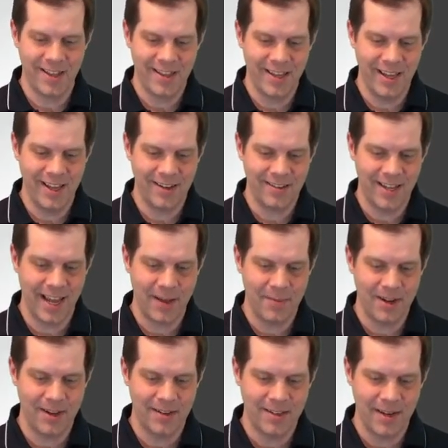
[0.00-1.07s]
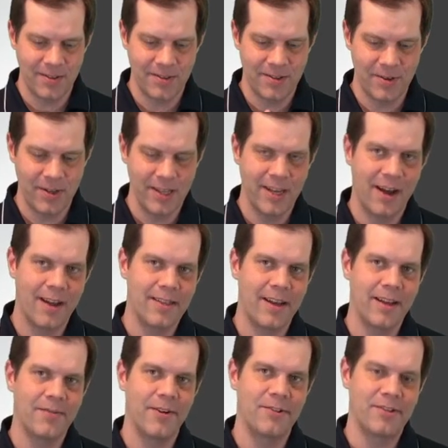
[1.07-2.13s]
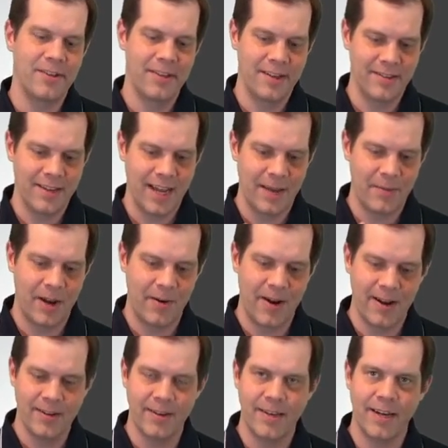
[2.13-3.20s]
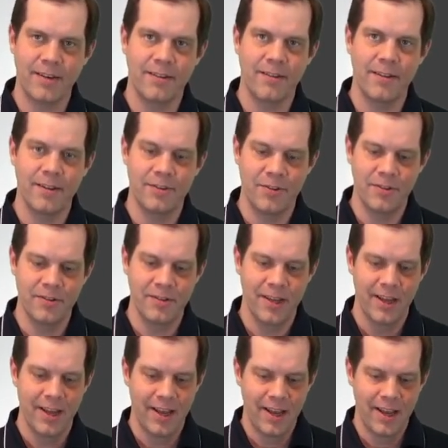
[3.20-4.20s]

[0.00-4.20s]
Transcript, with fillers: the exam because I was doing the online version of the exam, and I ran into technical issues,